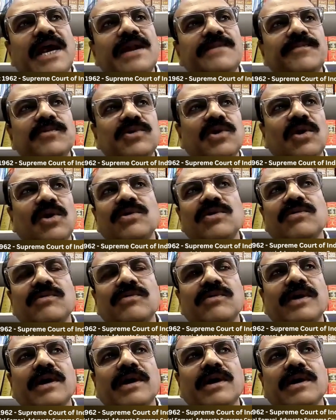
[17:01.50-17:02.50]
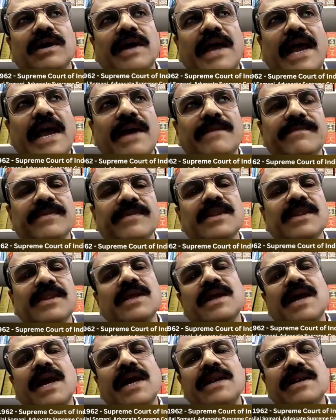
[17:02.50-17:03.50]
and put on app,
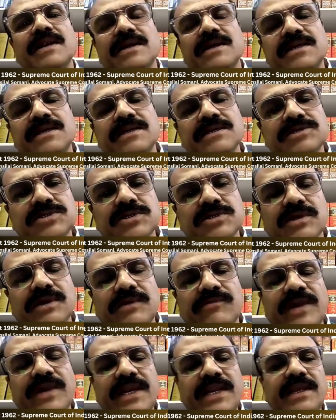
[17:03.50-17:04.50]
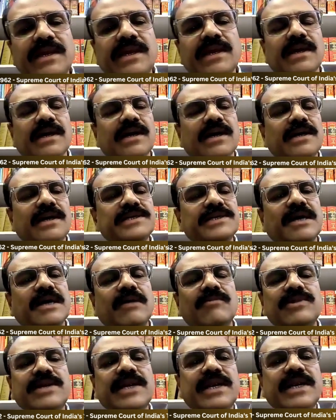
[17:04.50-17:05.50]
and in a very
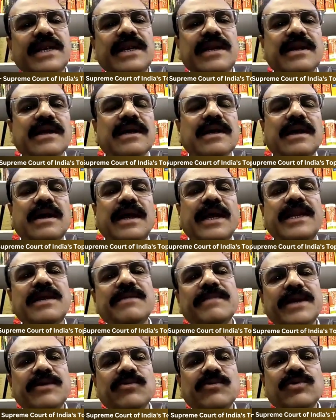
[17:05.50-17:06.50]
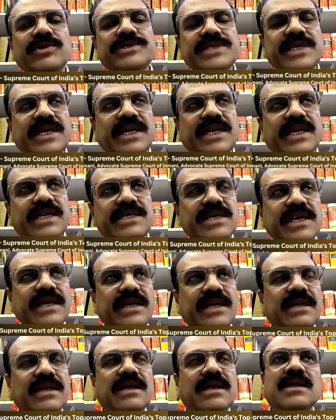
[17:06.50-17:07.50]
discounted rate. Anybody who is
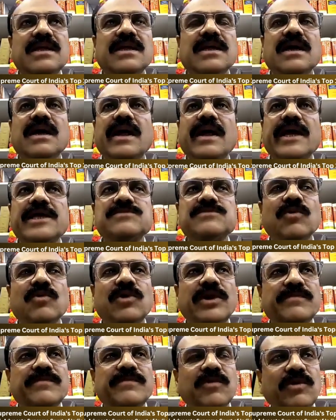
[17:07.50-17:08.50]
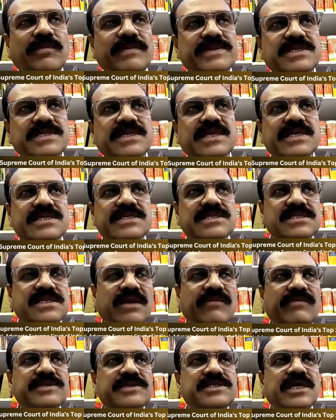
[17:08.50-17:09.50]
interested in export import business,
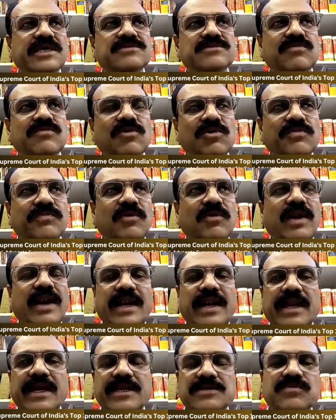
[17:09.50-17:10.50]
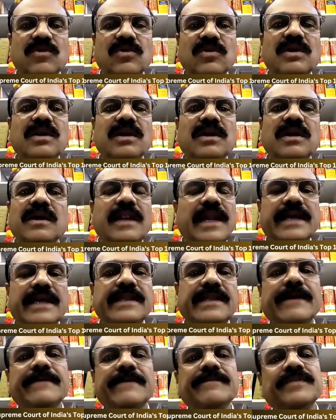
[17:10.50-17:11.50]
service export, product export,
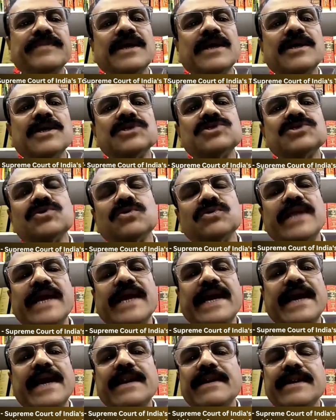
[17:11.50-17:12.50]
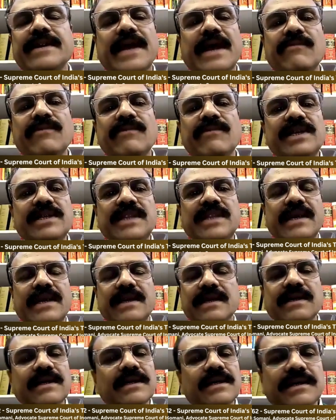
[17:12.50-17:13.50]
like that, so they can avail
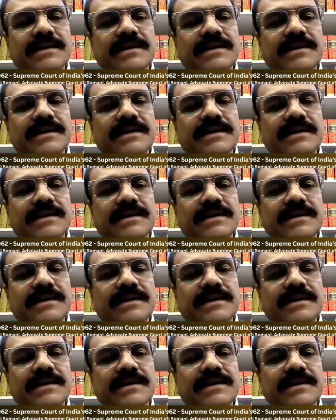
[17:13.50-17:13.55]
that.